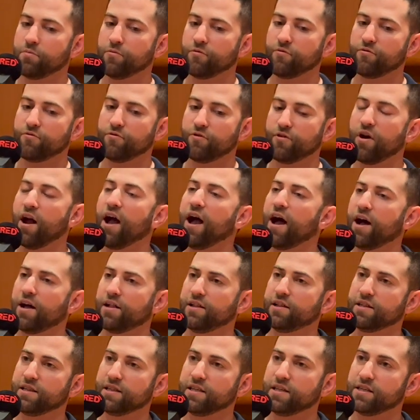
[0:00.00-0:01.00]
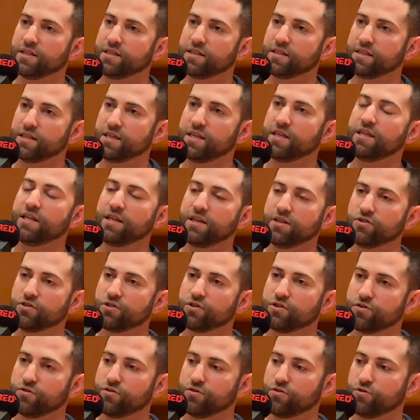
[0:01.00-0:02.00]
for Hal at least, he
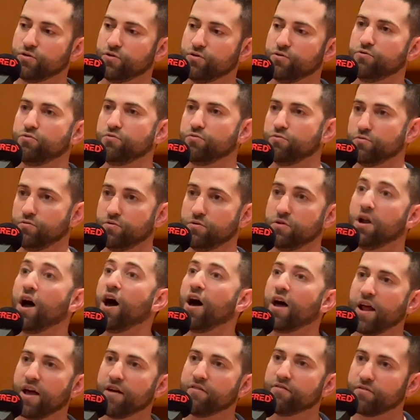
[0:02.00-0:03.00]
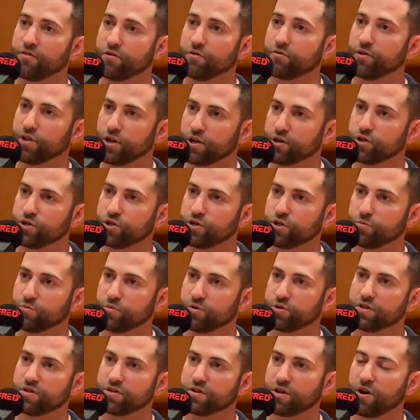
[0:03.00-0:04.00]
needs to not have a relationship with
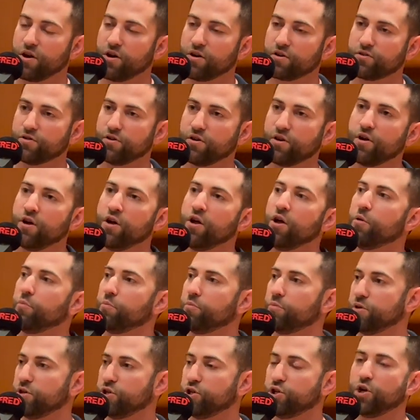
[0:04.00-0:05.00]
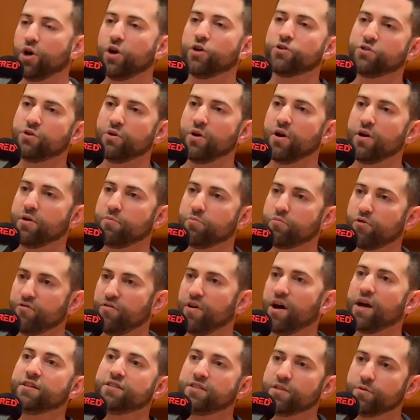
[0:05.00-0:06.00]
this character, but she also
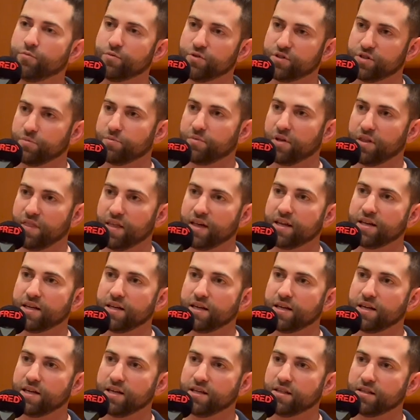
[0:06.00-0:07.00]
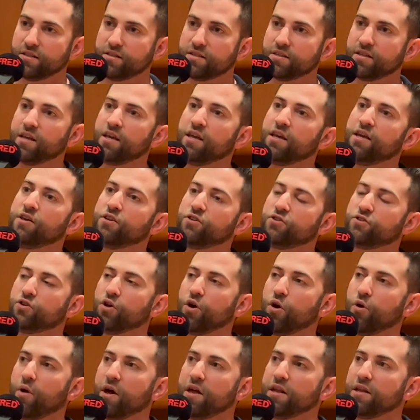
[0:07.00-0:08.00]
provides him with something that he needs.
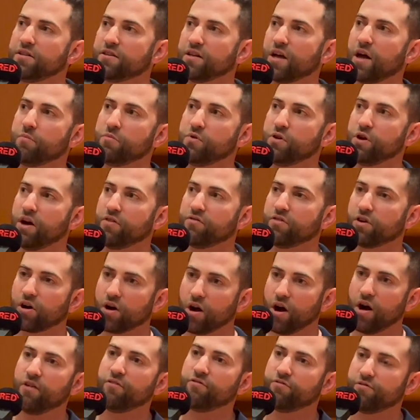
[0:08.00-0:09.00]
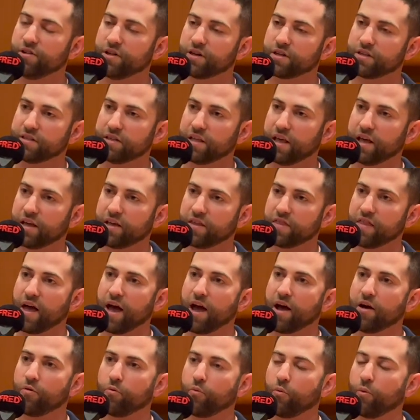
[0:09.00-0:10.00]
So anytime you have a conflict like
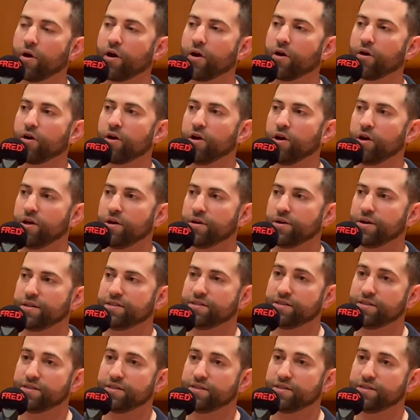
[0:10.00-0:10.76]
that, where it's a